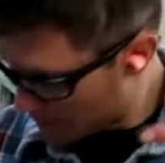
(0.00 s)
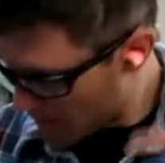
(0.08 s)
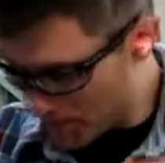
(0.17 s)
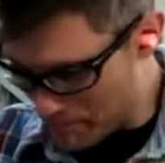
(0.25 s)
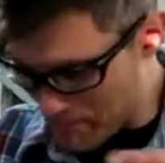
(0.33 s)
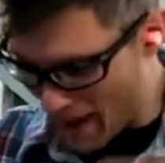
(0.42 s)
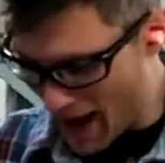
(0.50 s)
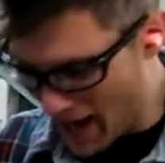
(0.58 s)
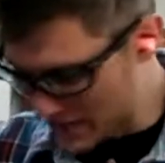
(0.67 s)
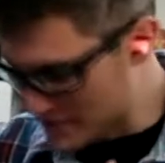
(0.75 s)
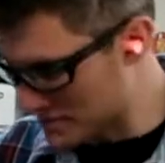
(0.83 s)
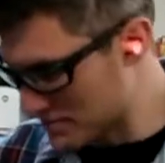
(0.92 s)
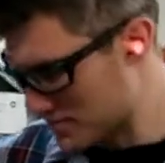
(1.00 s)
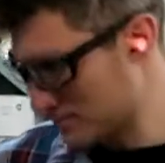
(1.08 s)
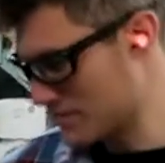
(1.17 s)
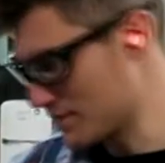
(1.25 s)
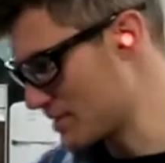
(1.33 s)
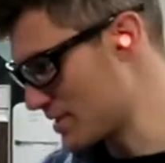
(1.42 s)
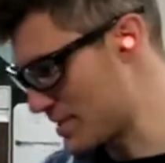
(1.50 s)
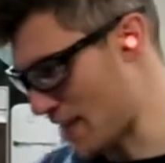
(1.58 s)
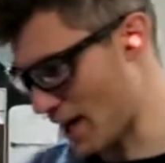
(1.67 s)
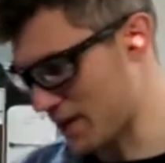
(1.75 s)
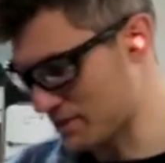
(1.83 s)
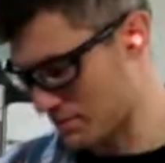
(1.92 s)
compact
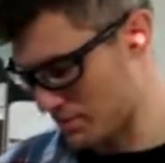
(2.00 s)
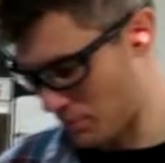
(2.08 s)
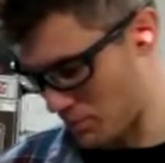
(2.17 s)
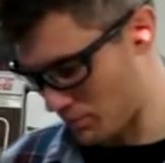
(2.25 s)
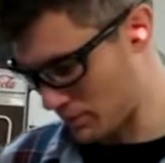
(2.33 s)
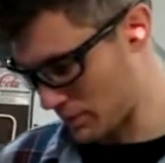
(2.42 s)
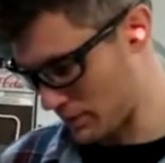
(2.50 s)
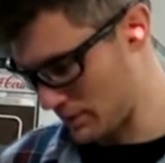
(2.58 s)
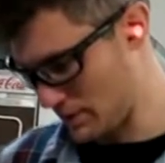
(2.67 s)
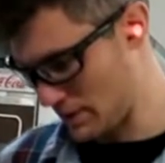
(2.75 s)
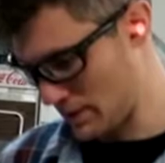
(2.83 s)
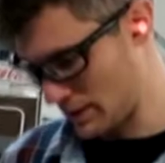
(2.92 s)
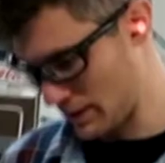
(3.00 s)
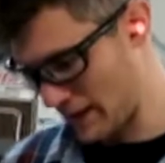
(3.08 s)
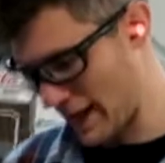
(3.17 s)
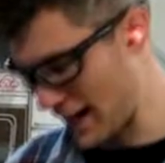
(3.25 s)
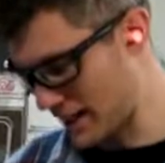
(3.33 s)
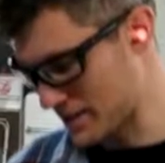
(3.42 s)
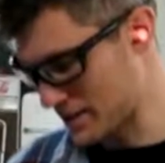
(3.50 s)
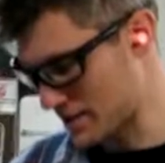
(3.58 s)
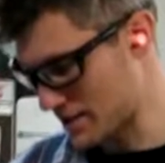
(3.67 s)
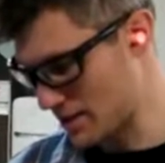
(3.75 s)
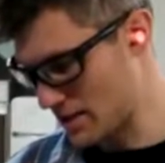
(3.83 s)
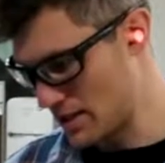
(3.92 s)
deck
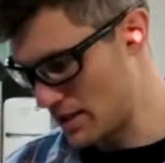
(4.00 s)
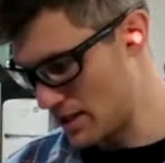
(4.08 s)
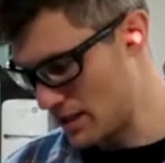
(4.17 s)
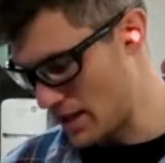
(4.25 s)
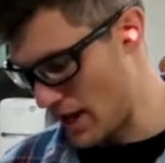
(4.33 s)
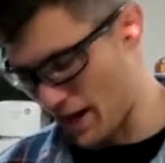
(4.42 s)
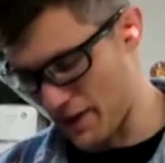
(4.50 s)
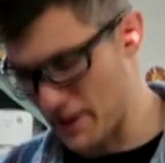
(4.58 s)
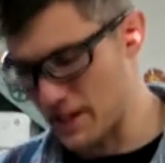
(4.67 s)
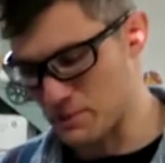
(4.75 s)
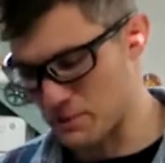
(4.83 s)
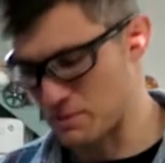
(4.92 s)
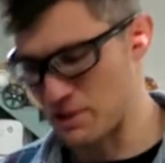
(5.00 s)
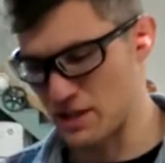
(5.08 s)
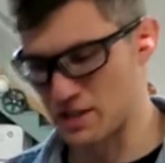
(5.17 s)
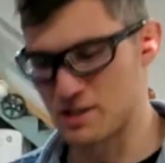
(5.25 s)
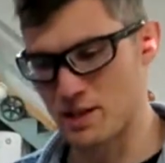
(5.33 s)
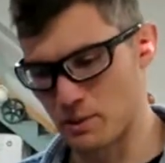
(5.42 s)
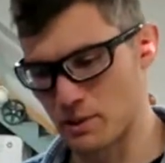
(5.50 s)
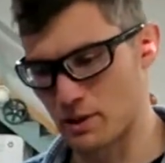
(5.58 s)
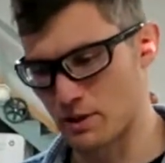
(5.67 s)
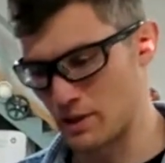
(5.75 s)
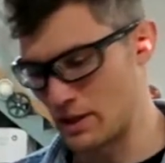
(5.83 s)
lengths, and I think it was because they were